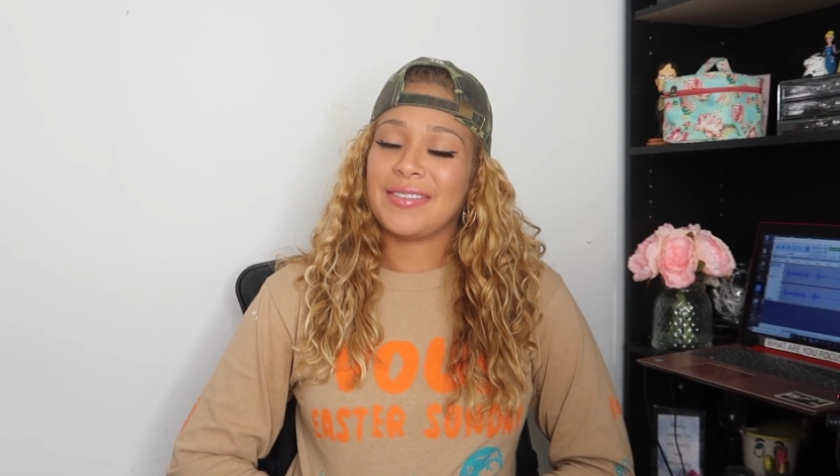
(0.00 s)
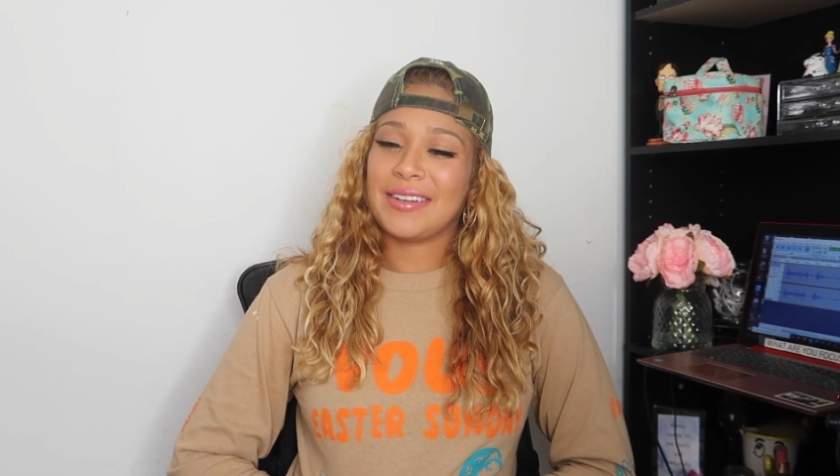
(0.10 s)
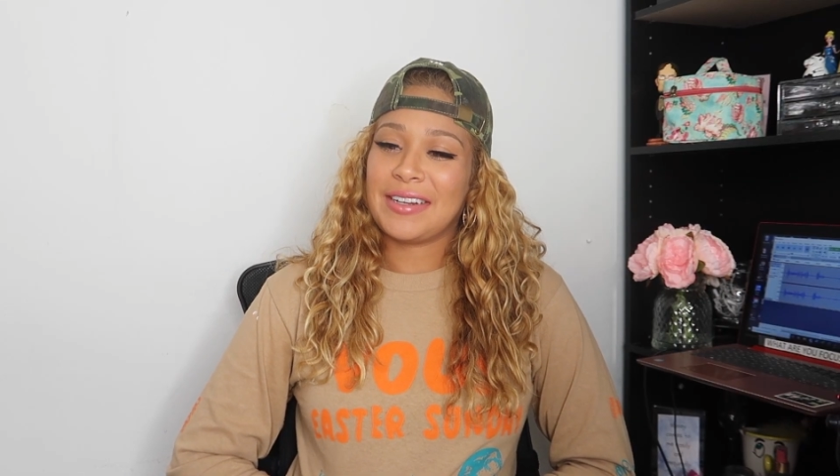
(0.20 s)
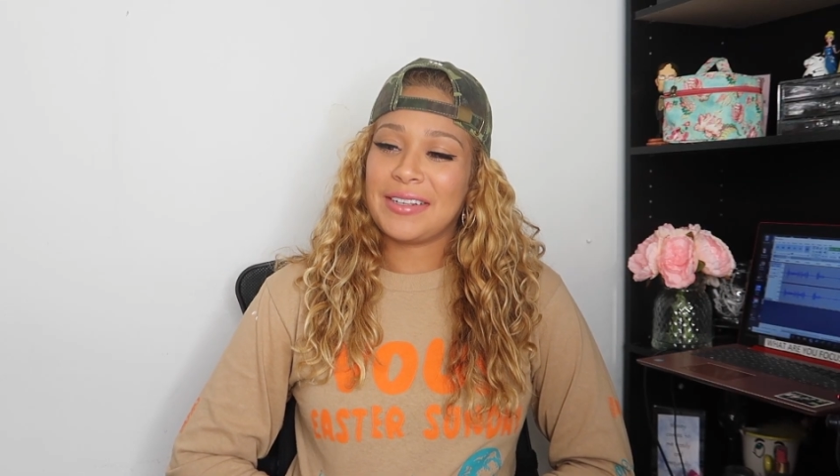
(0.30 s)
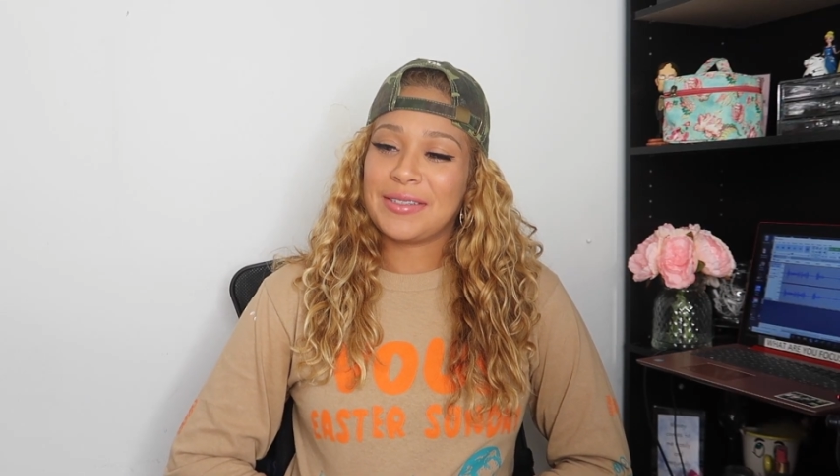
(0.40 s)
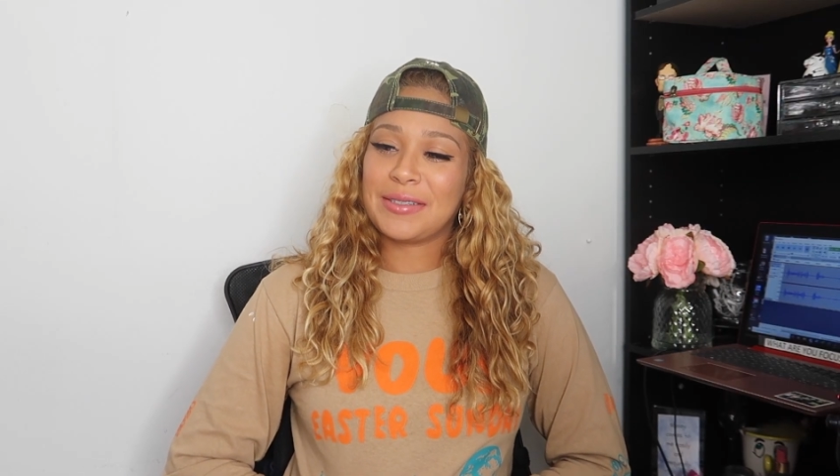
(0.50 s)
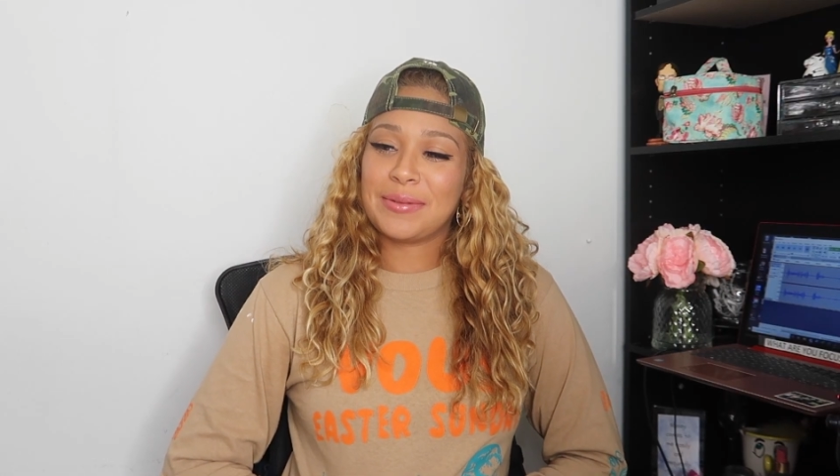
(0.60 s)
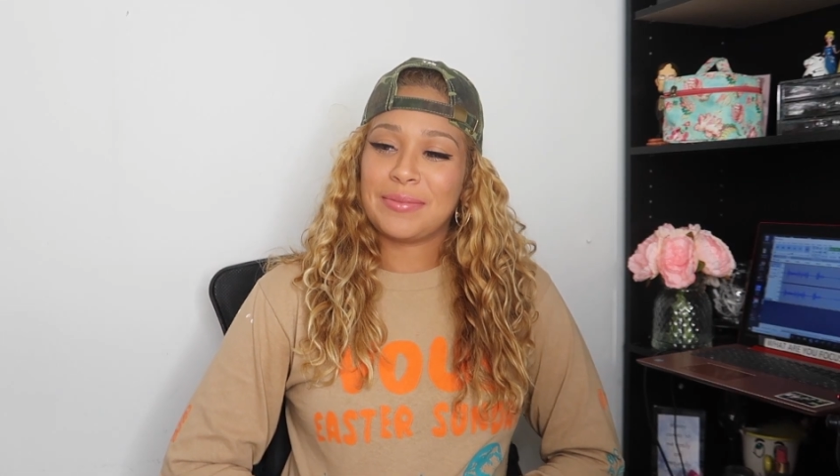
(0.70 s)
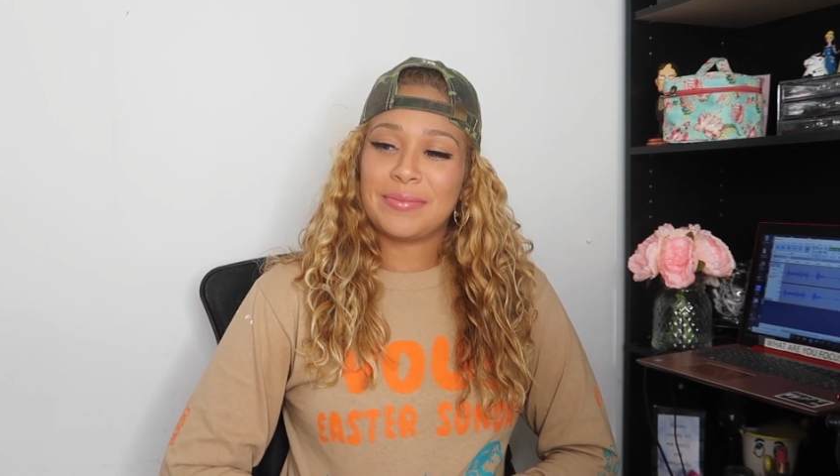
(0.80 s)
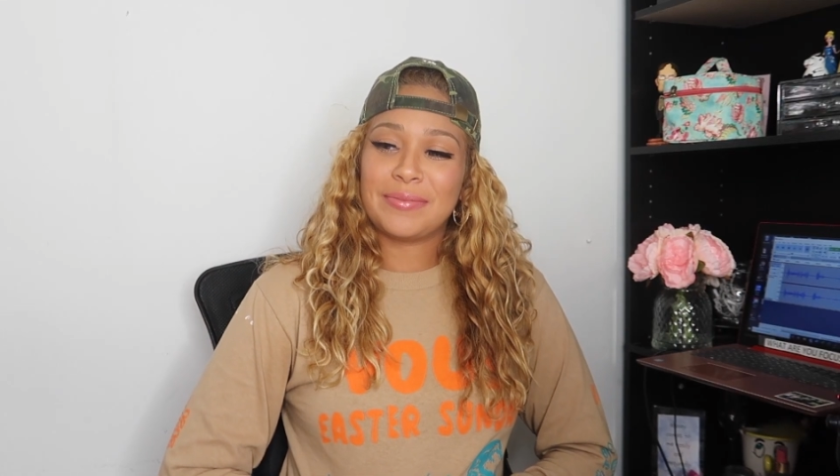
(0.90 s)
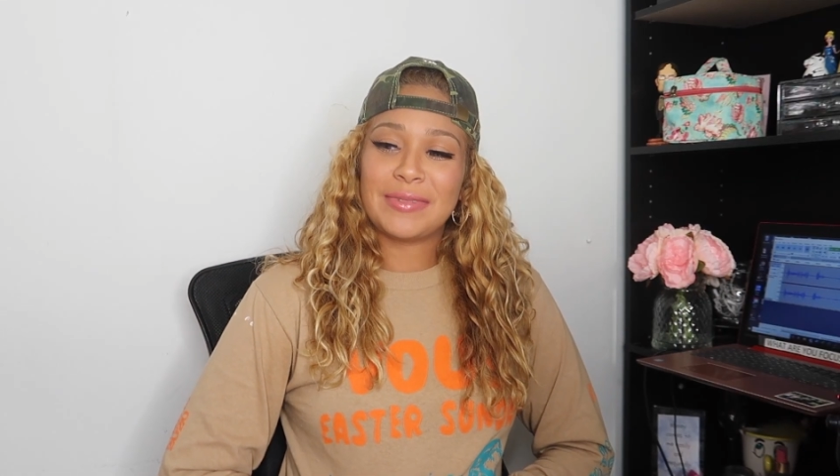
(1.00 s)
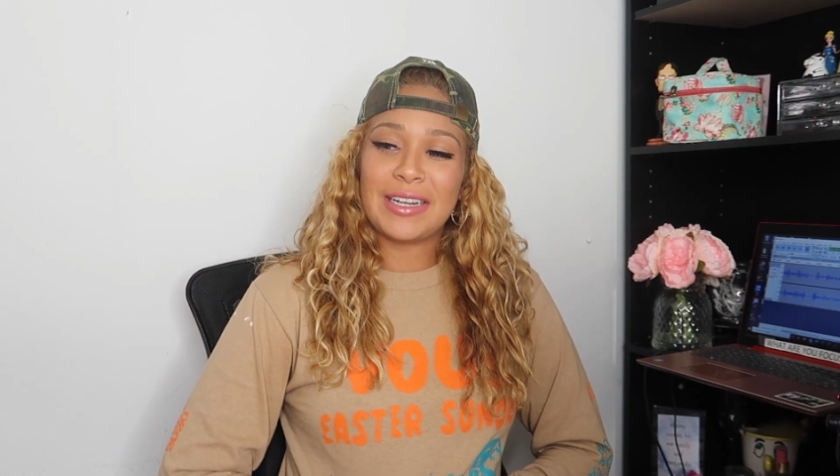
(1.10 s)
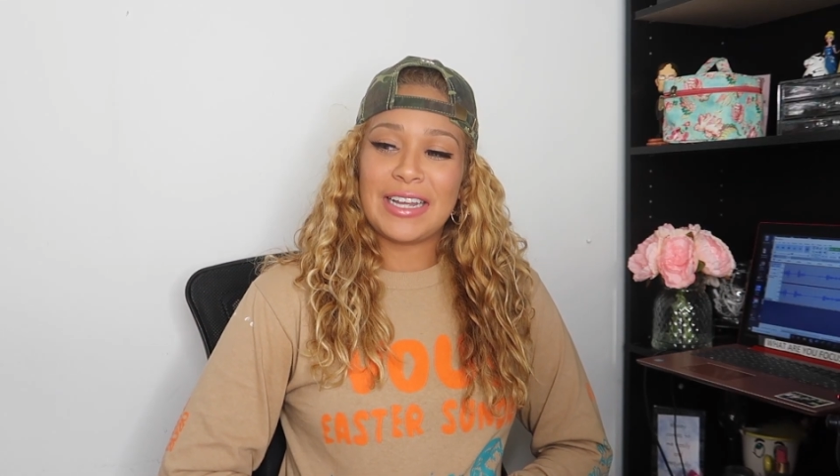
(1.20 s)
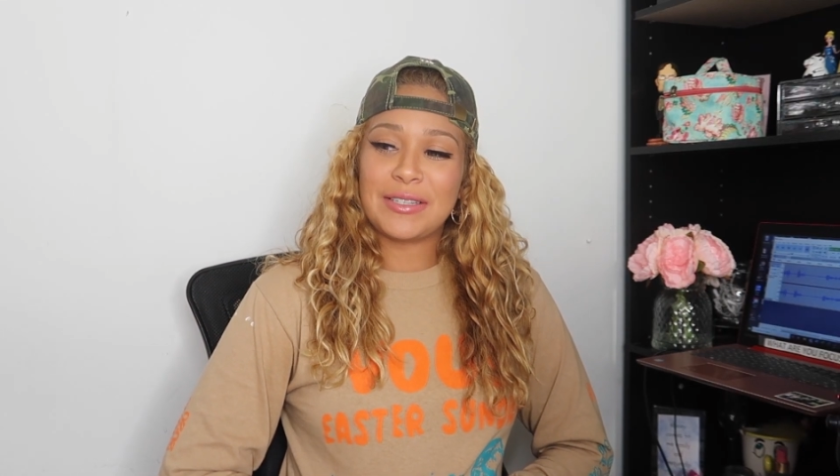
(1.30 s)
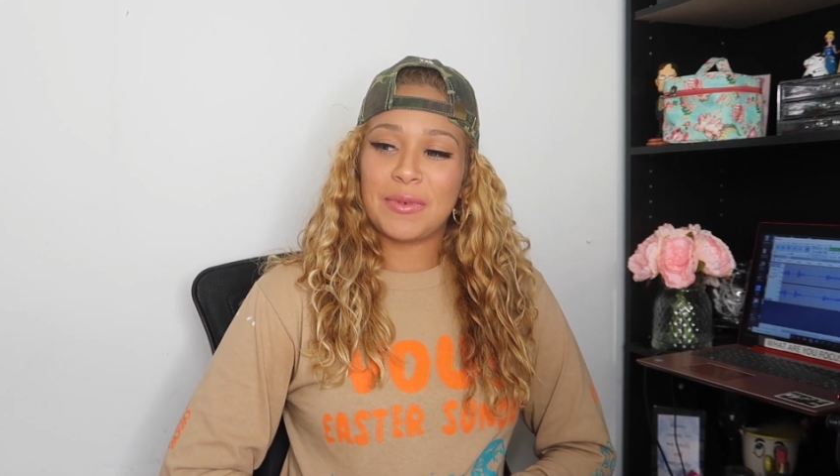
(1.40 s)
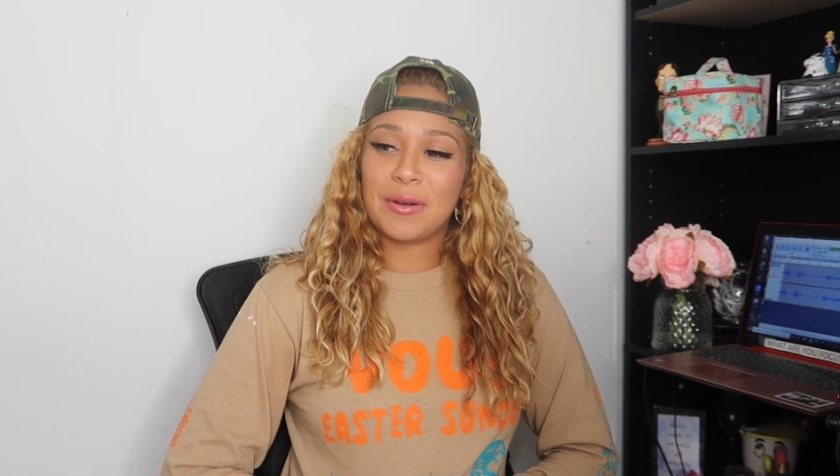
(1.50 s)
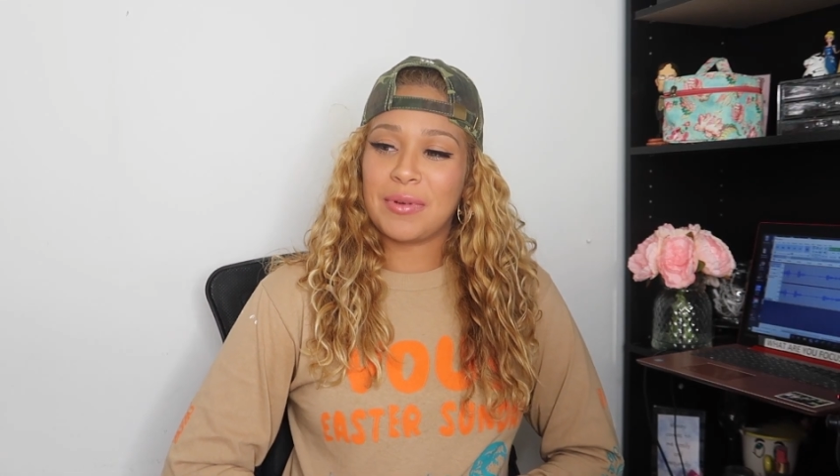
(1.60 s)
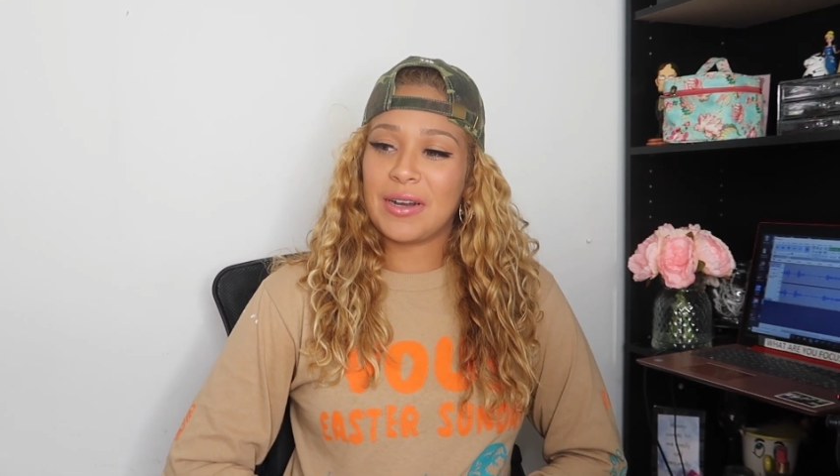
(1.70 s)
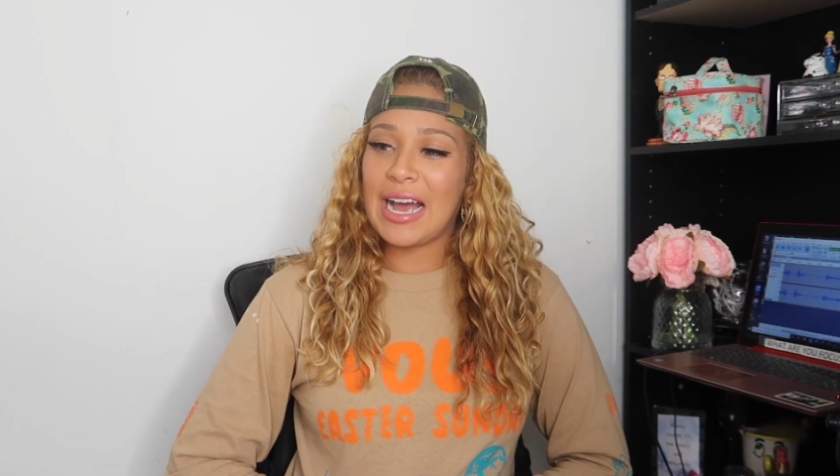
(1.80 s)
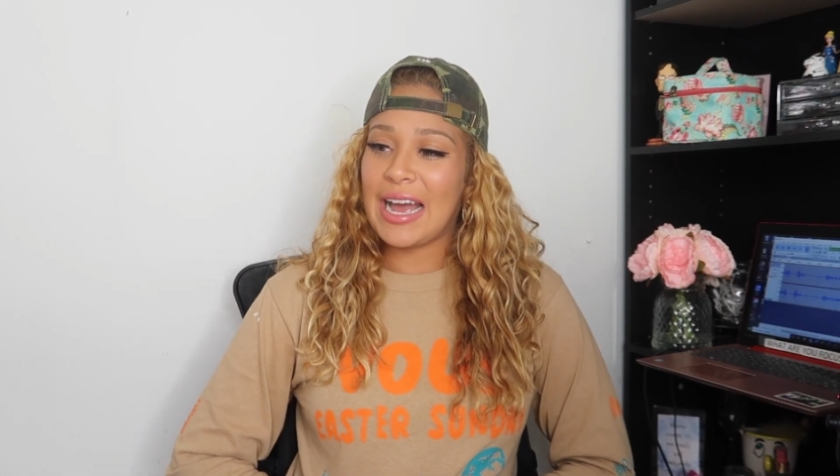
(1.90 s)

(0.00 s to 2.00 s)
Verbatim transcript: in the next the last mukbang.